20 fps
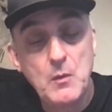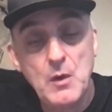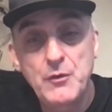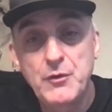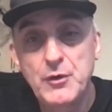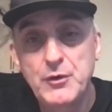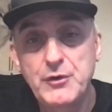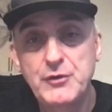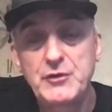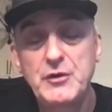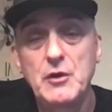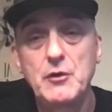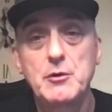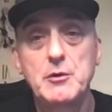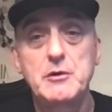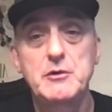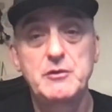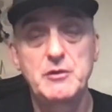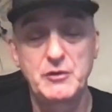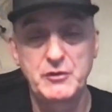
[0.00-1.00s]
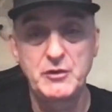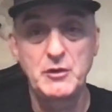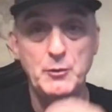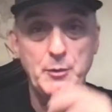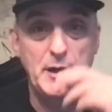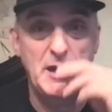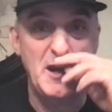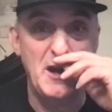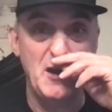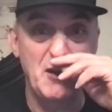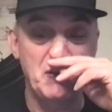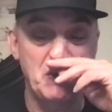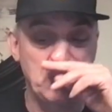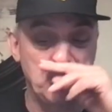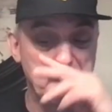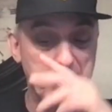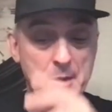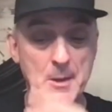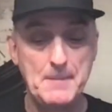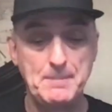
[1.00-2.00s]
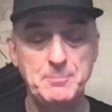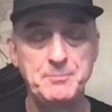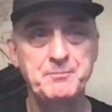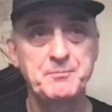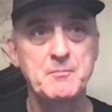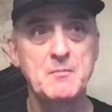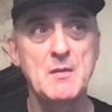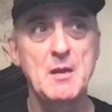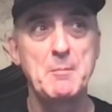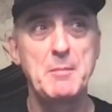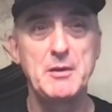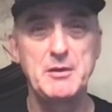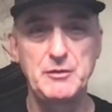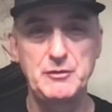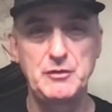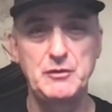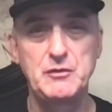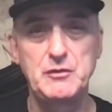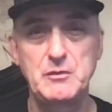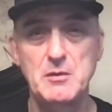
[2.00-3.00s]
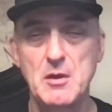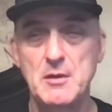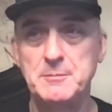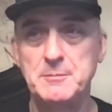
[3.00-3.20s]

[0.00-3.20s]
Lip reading: their distillery character, but this is